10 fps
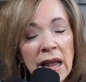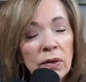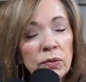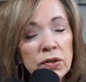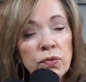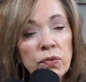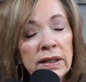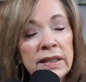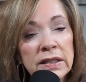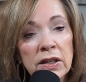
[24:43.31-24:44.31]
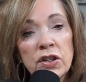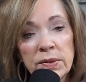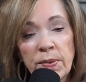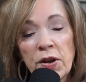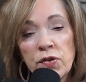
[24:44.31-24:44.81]
It was really such a
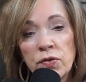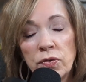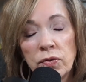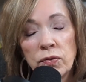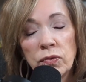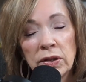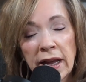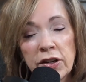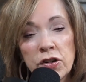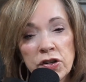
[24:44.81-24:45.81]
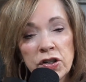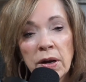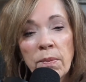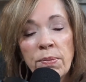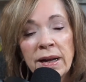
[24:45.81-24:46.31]
special
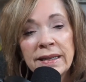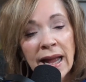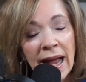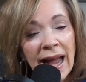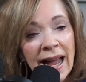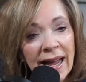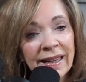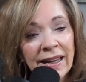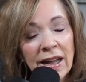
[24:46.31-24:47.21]
relationship, but Ty